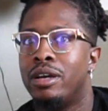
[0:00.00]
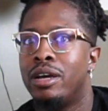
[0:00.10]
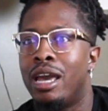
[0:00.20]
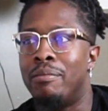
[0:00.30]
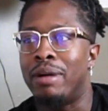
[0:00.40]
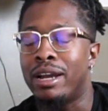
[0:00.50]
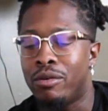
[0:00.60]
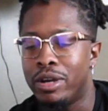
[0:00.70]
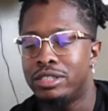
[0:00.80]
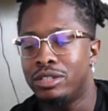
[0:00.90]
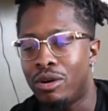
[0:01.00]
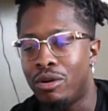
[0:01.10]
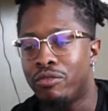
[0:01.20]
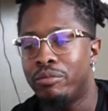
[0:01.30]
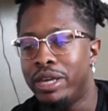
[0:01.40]
am I going to go
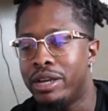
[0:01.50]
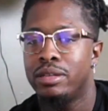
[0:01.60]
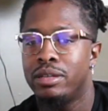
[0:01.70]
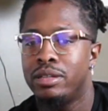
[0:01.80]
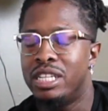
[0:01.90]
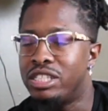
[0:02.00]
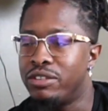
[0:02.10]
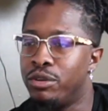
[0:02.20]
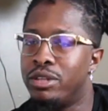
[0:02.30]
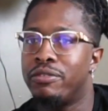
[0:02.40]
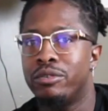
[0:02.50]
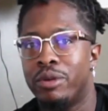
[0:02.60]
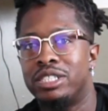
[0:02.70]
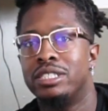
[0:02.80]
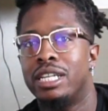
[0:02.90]
from here? There's a few different
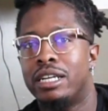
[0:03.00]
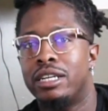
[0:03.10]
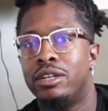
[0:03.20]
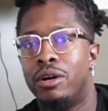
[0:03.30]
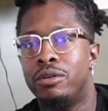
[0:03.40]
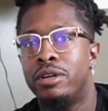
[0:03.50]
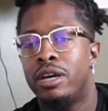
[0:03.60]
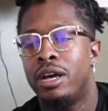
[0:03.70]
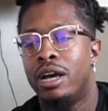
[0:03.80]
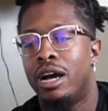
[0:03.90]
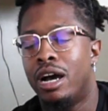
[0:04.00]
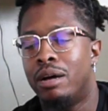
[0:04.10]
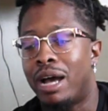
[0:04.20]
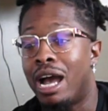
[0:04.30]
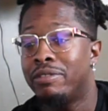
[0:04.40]
directions that I could go. Um,
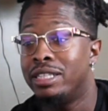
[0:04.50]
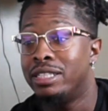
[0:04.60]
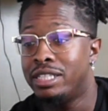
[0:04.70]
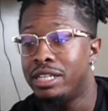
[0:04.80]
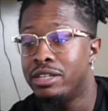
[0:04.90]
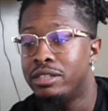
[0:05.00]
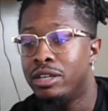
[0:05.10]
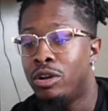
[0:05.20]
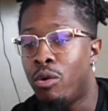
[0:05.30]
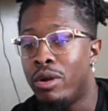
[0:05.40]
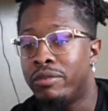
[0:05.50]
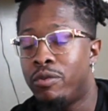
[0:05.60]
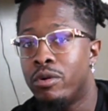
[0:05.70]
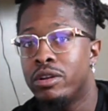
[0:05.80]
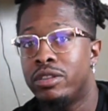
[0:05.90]
I've considered going
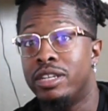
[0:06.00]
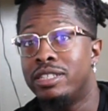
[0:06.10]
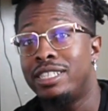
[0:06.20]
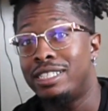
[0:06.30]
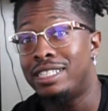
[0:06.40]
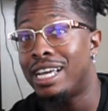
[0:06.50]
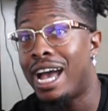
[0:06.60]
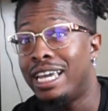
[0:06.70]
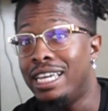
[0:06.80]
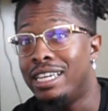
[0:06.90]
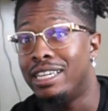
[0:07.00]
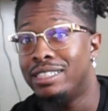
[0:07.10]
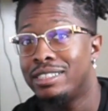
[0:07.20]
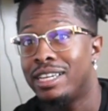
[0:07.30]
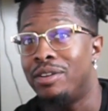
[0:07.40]
for the C C I E
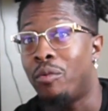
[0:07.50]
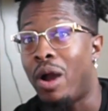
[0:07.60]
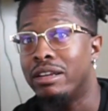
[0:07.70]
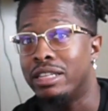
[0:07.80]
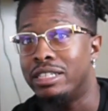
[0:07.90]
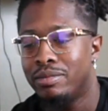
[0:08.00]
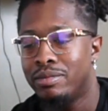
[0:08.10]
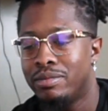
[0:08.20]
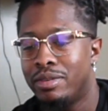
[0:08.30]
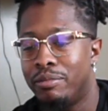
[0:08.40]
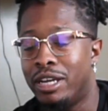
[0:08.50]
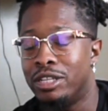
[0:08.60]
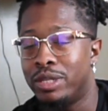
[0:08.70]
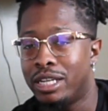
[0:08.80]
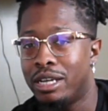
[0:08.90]
in wireless, because
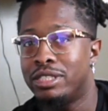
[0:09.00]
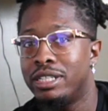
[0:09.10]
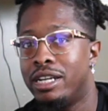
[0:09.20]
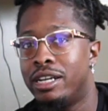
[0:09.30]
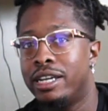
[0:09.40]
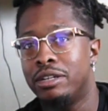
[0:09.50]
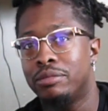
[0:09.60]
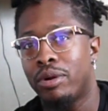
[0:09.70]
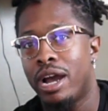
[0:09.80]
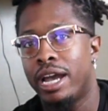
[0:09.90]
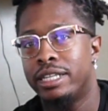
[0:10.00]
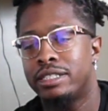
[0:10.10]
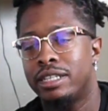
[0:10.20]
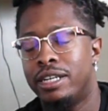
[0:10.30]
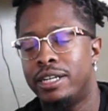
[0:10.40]
when it comes to the uh, enterprise
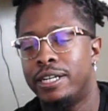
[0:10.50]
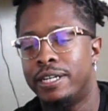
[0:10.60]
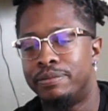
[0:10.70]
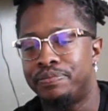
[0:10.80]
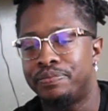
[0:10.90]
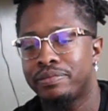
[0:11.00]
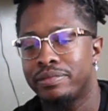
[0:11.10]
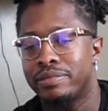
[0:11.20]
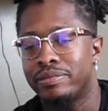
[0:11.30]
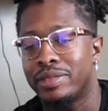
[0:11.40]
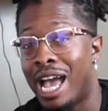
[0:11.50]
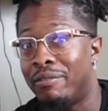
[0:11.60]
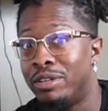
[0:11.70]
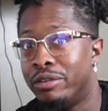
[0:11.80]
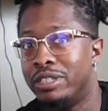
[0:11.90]
uh,
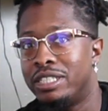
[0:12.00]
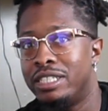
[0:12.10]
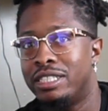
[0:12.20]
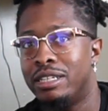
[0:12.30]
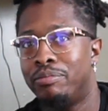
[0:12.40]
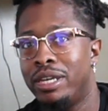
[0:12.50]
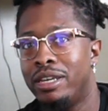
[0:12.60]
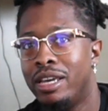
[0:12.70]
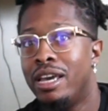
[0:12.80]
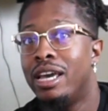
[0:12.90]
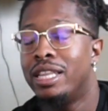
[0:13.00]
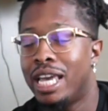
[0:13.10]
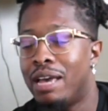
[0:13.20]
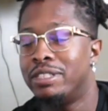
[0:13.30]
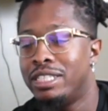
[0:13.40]
avenue of the C C N P, they
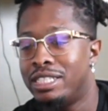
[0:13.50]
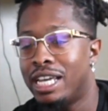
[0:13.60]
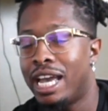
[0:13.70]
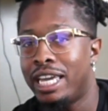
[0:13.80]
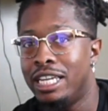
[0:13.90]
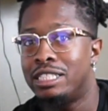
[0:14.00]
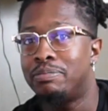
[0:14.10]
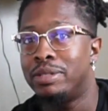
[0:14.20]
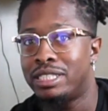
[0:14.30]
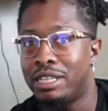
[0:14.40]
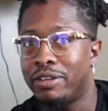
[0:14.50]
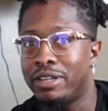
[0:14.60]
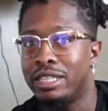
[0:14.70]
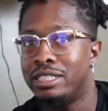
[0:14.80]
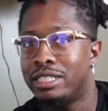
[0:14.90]
have a C C I E
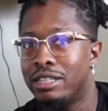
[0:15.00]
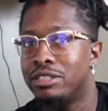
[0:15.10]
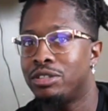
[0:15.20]
specifically tailored to